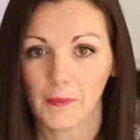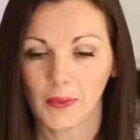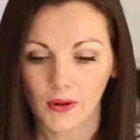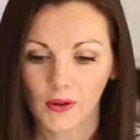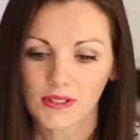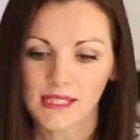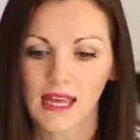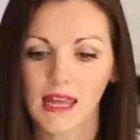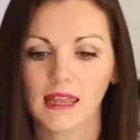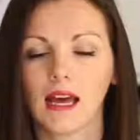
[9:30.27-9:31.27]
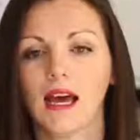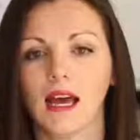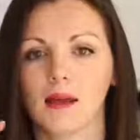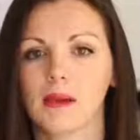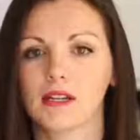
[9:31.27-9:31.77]
put it all together
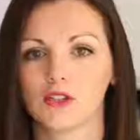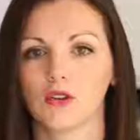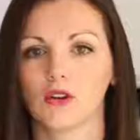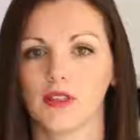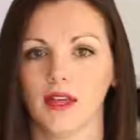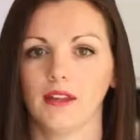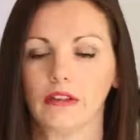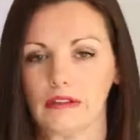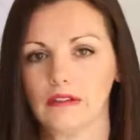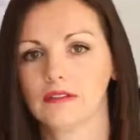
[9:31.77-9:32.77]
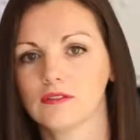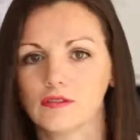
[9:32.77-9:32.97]
and make sure that you